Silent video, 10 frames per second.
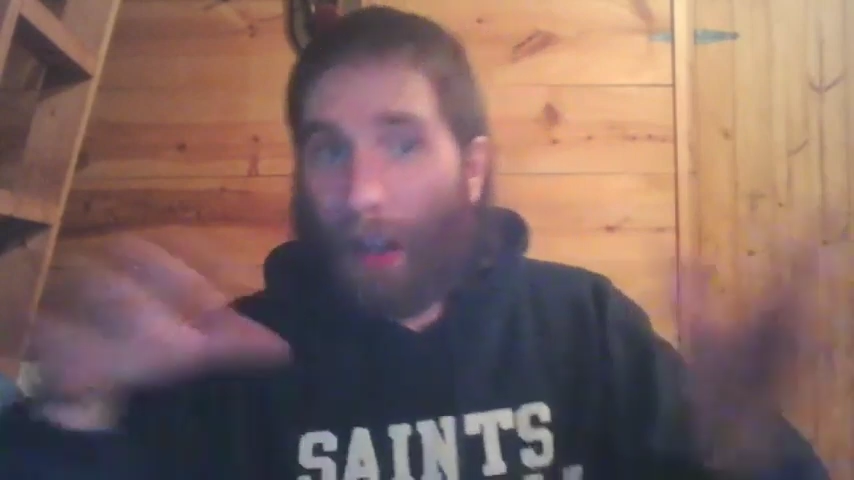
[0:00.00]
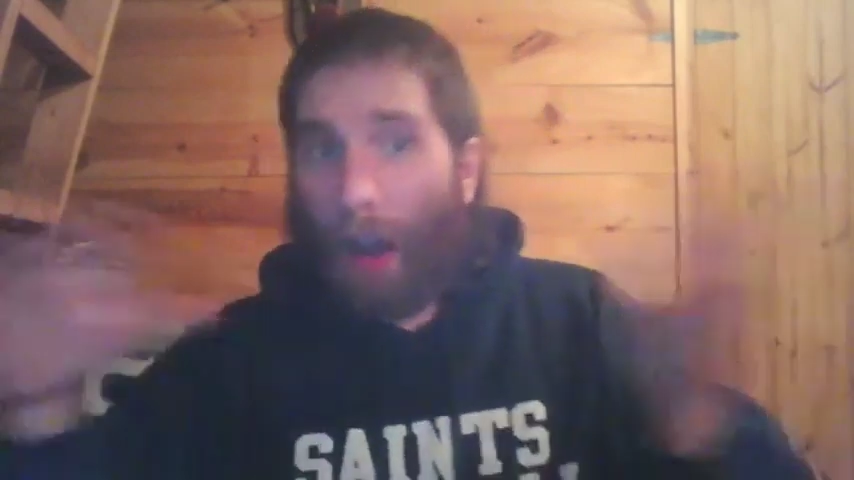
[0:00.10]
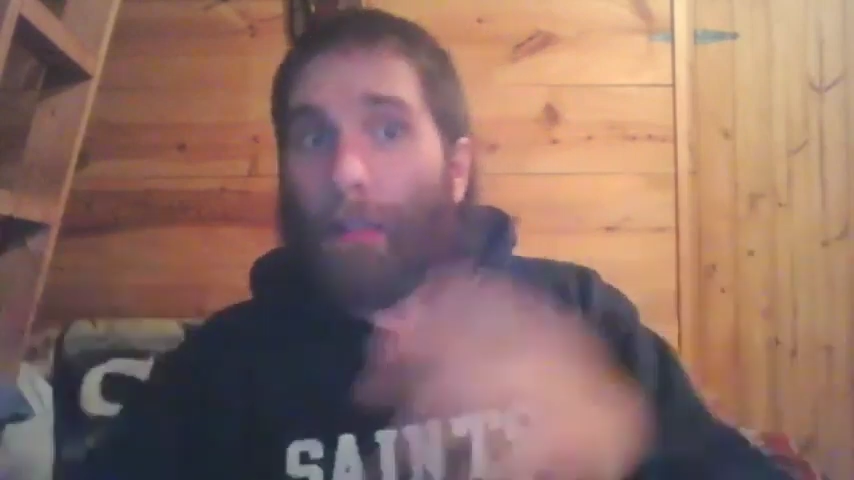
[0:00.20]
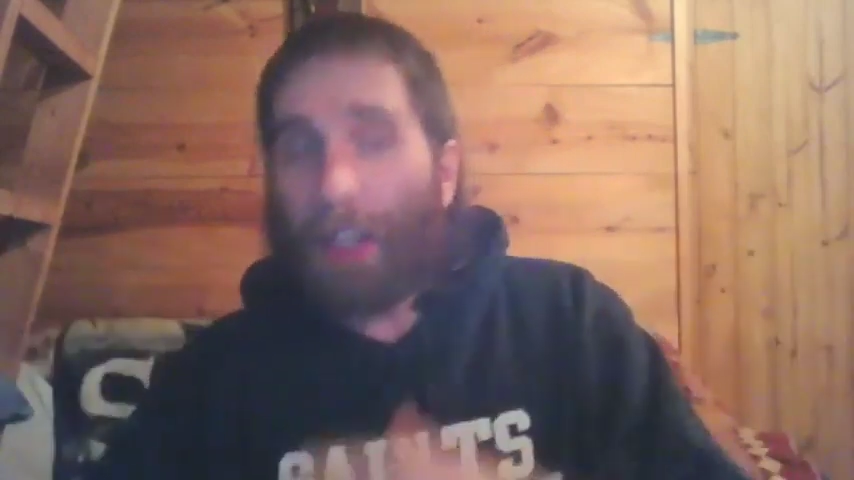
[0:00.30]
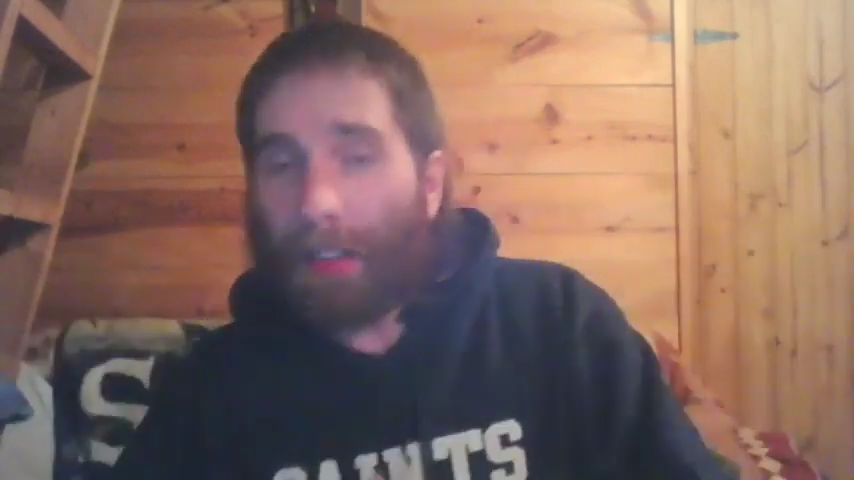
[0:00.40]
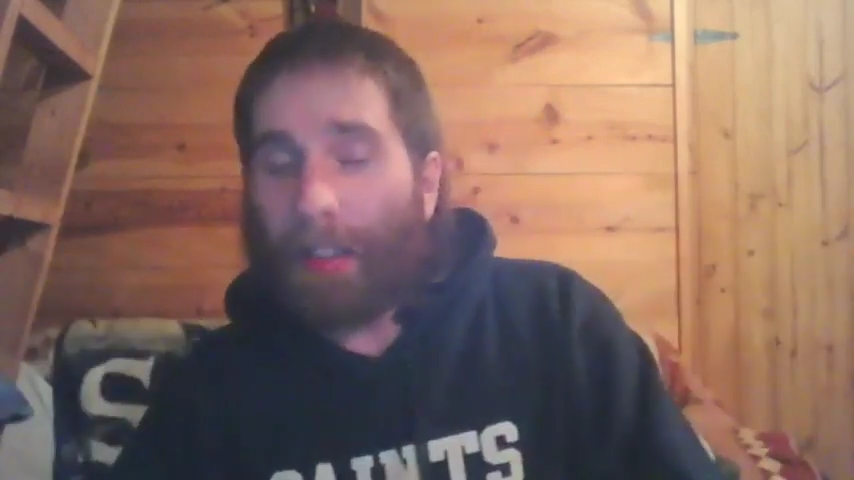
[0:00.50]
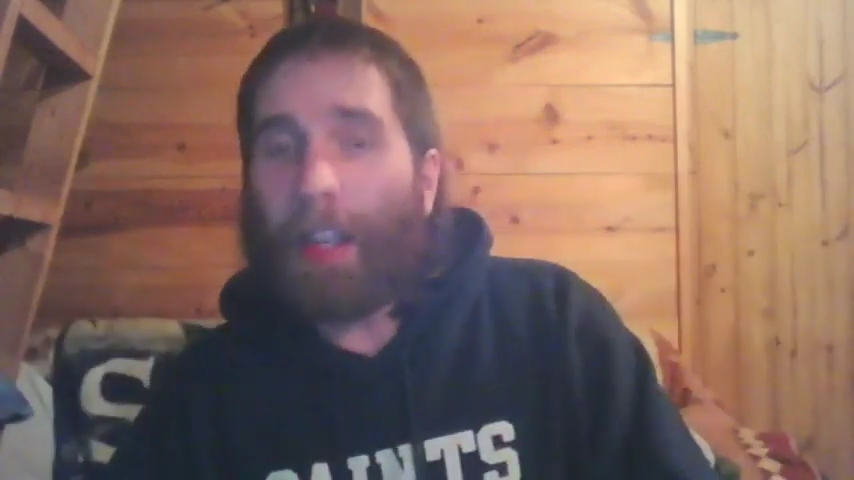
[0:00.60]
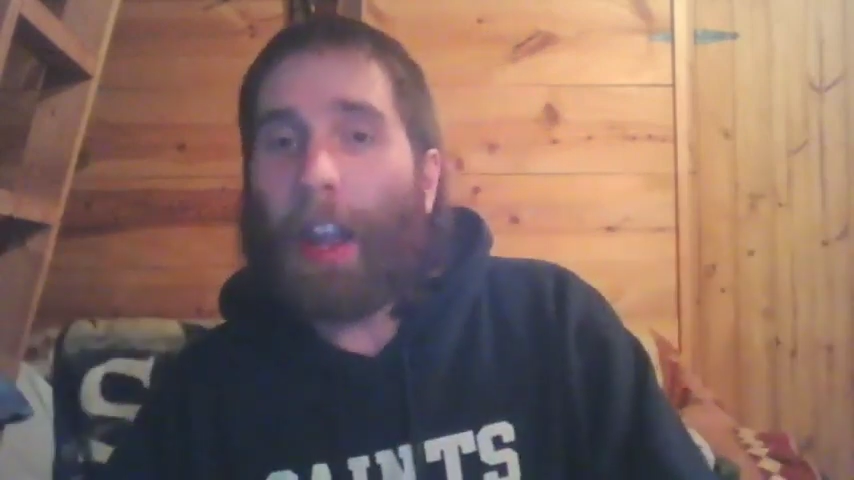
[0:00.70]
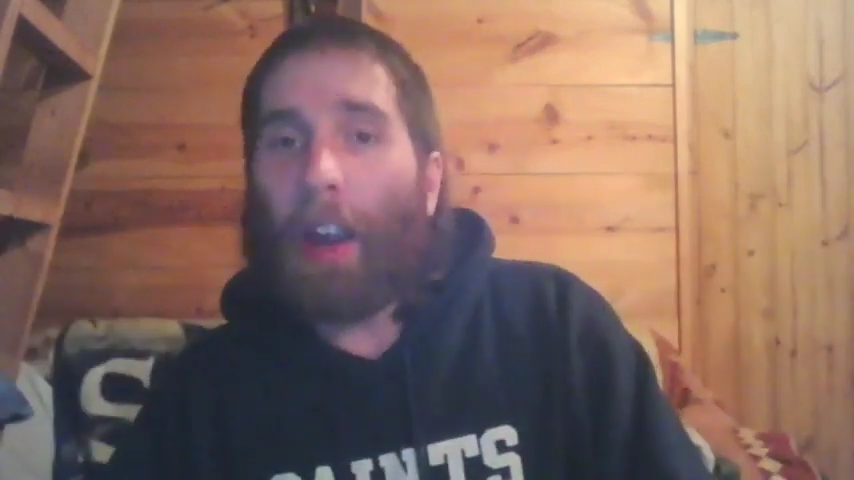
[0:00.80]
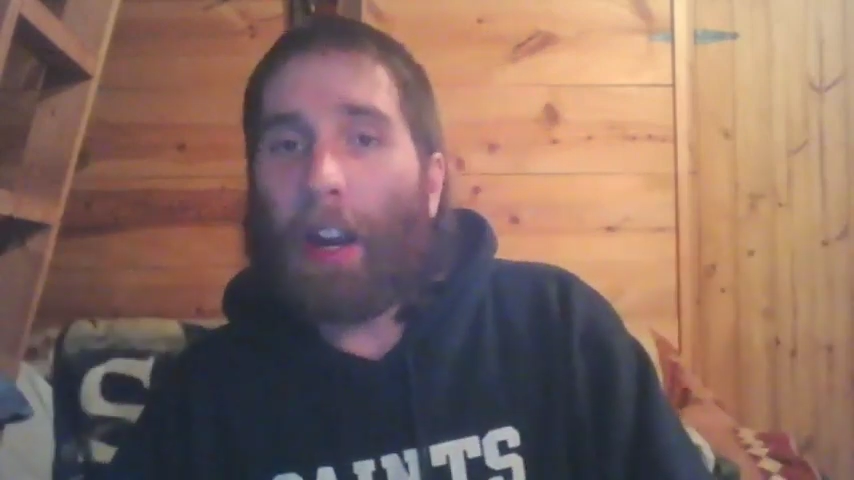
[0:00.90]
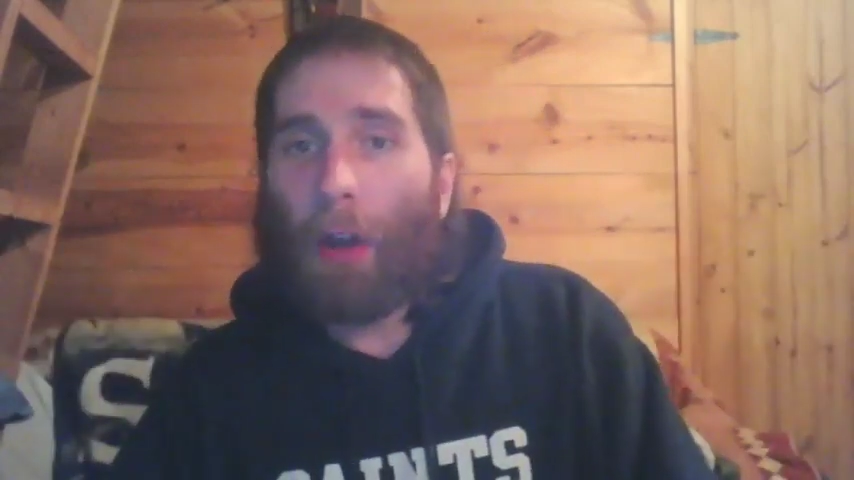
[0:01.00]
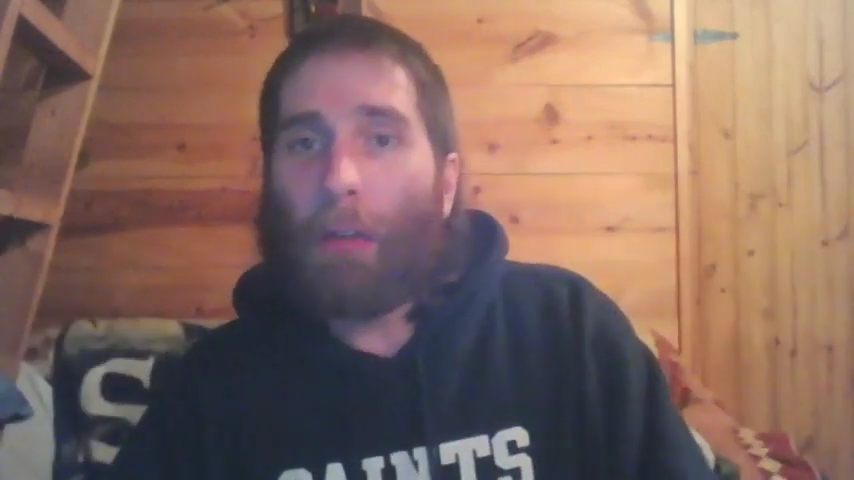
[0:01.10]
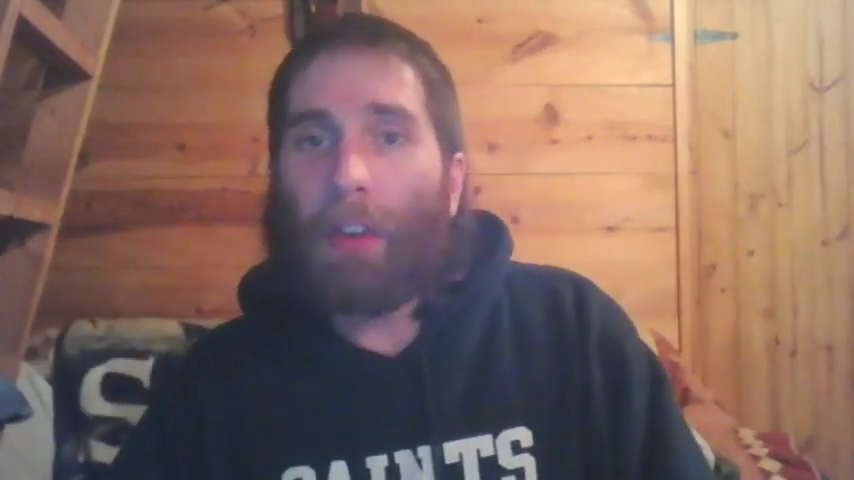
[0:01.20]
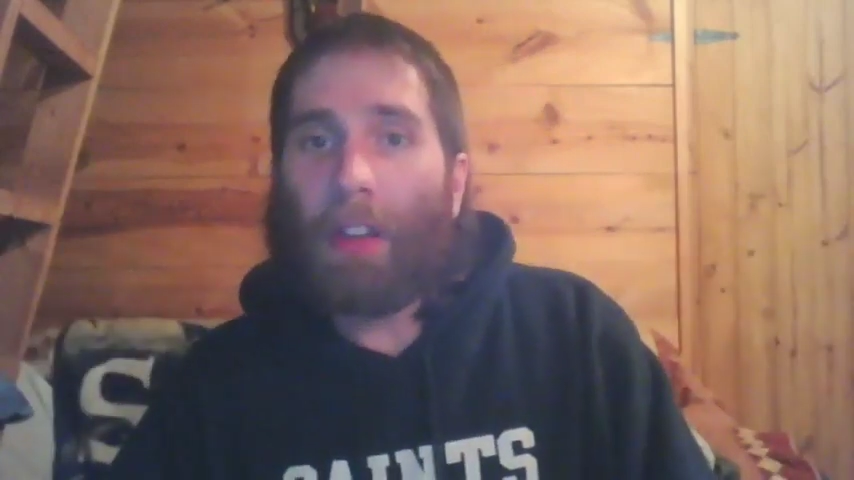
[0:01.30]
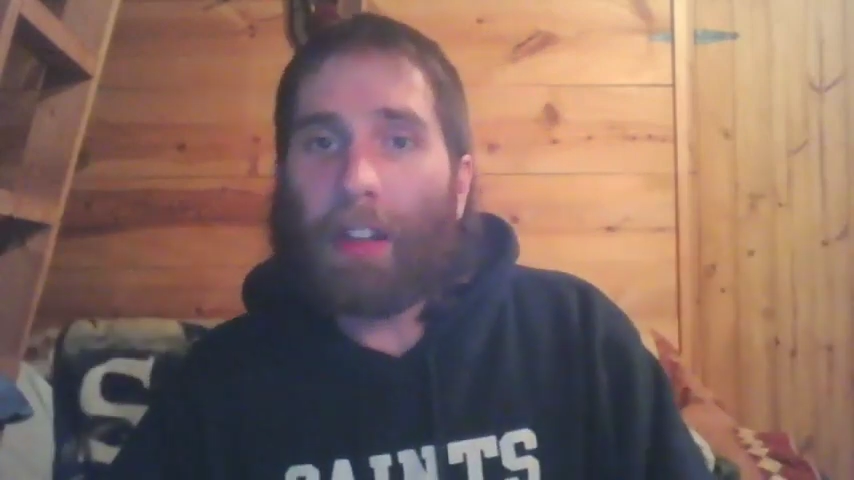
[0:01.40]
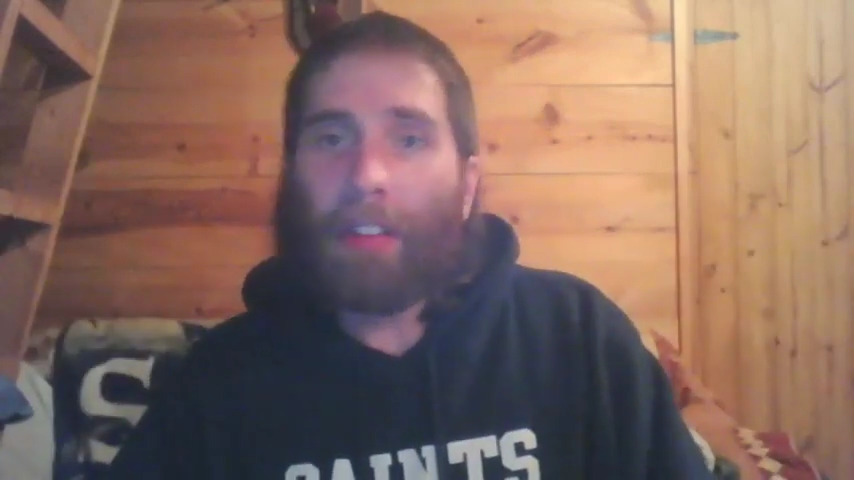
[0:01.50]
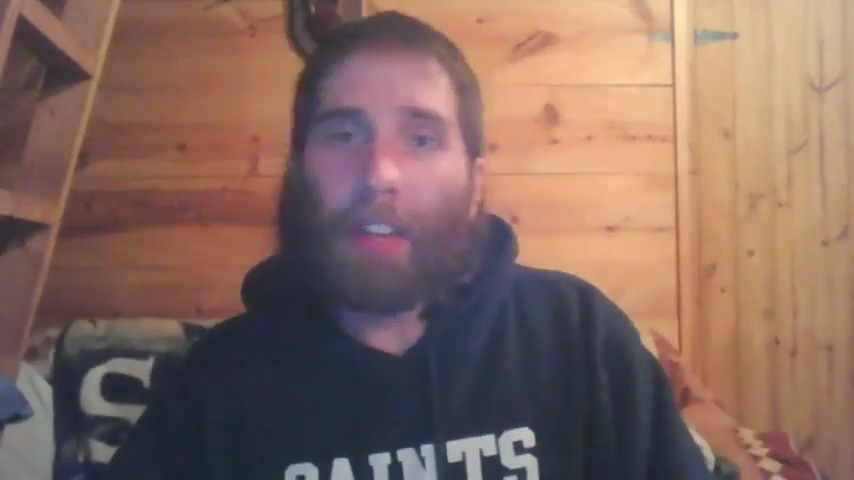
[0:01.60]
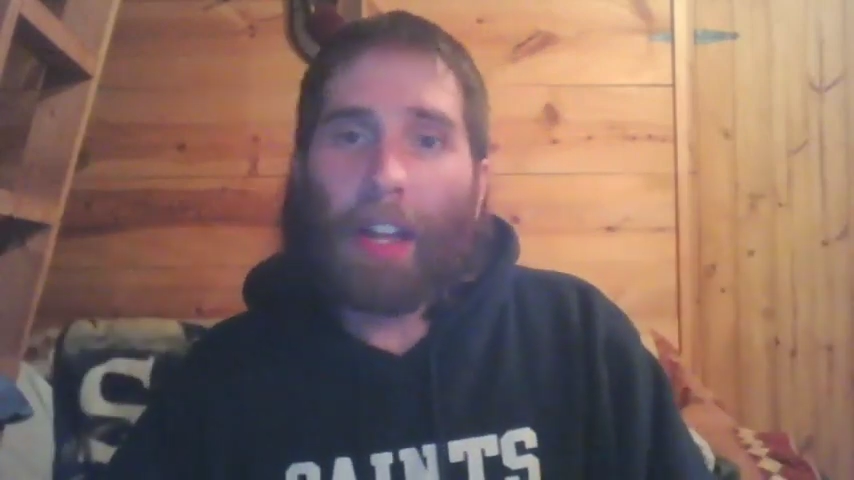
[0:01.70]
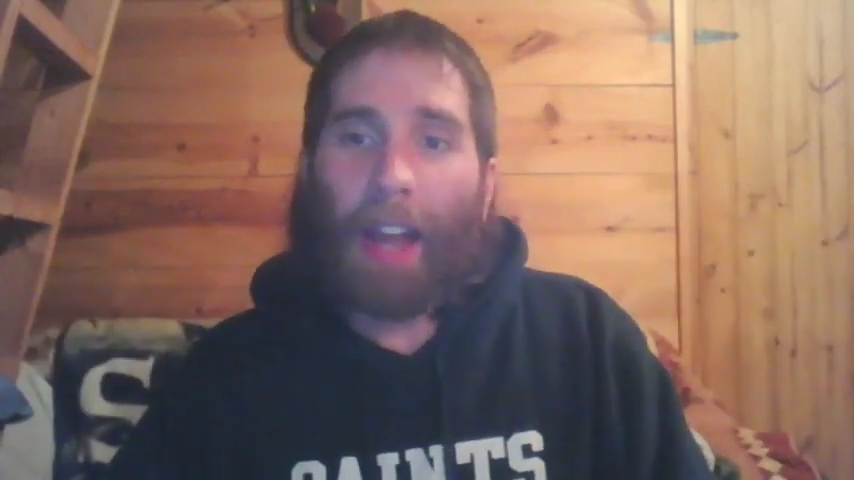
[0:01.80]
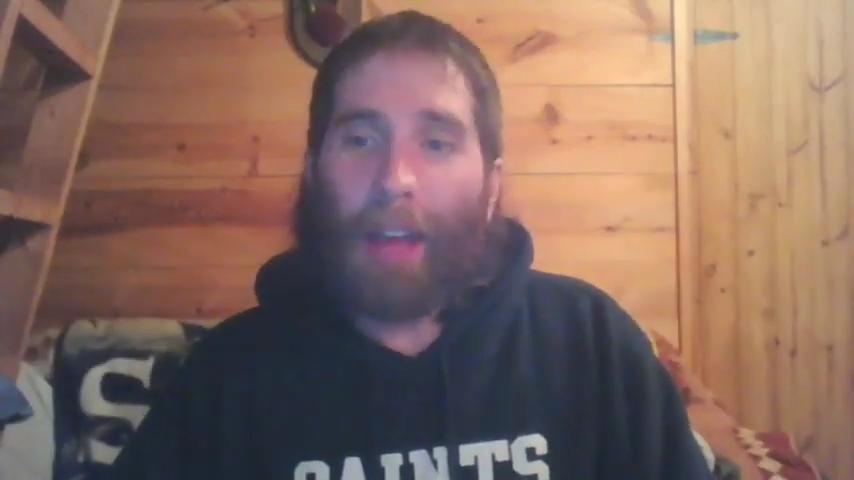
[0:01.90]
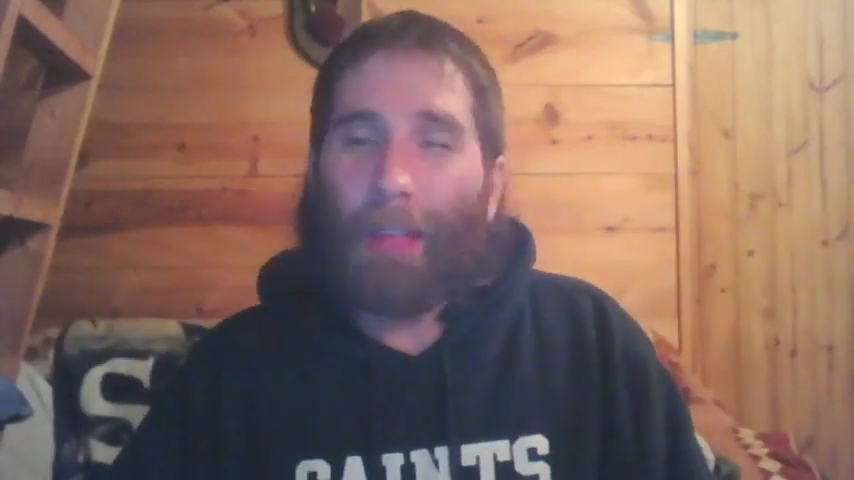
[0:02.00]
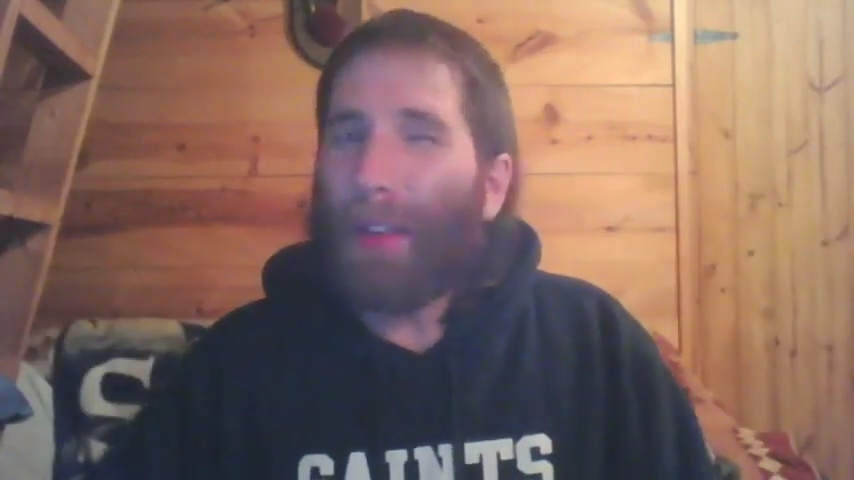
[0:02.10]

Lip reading: obviously carried over in the second half.